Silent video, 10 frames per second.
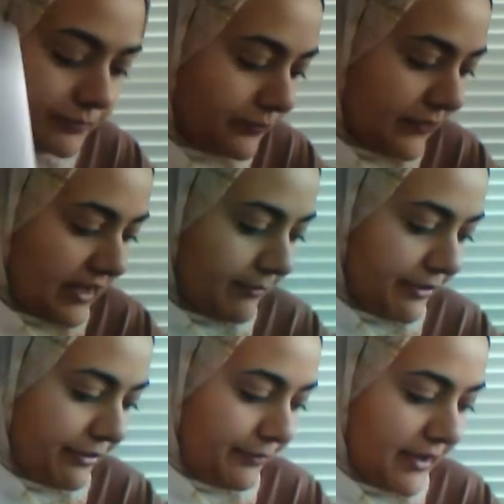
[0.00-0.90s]
Number
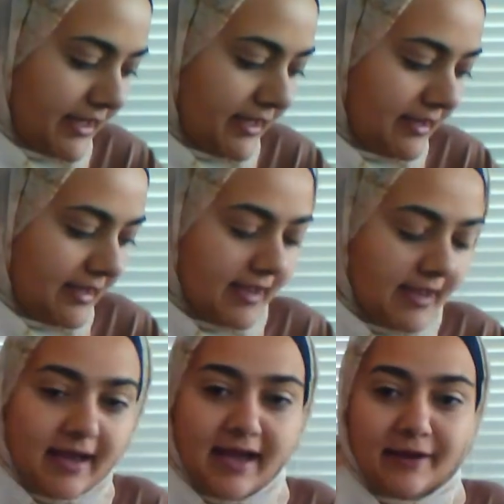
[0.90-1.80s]
3,
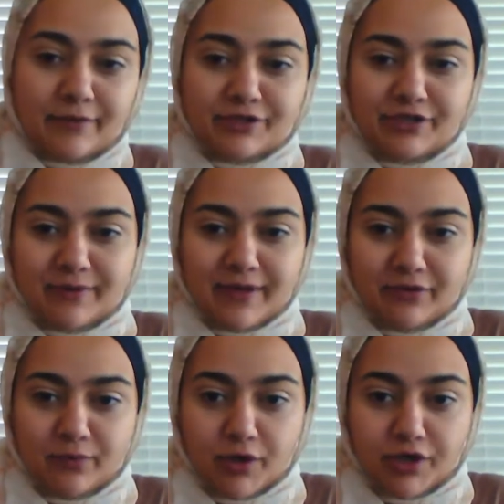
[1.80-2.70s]
I want you to write the
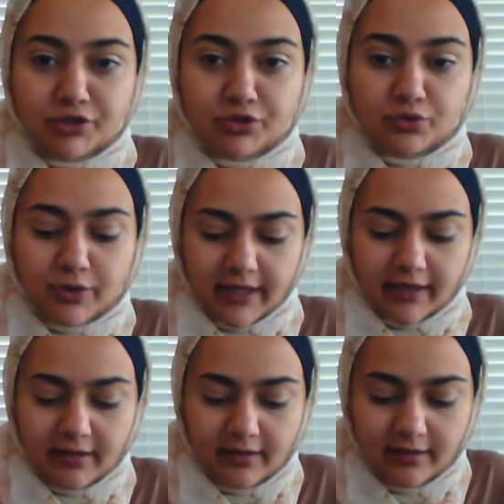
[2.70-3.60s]
word trick.
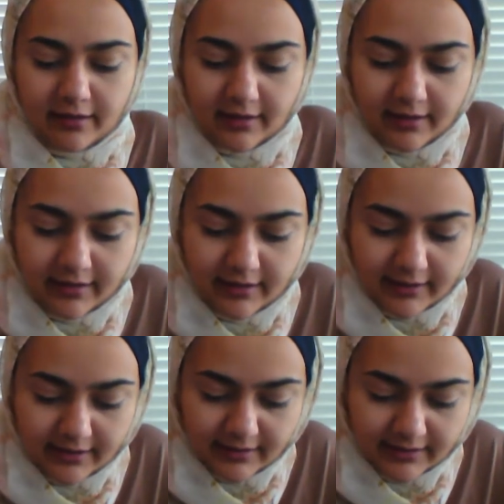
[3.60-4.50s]

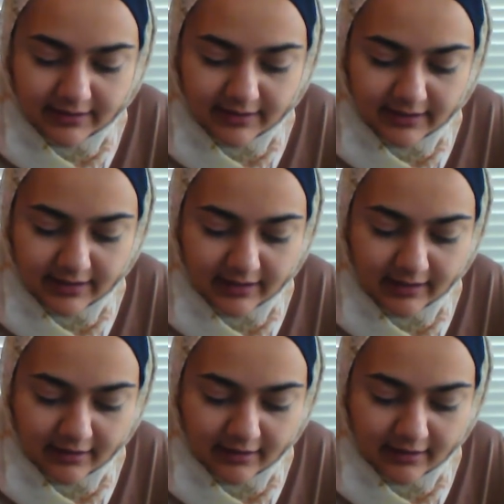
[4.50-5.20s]
T-R-I-C-K.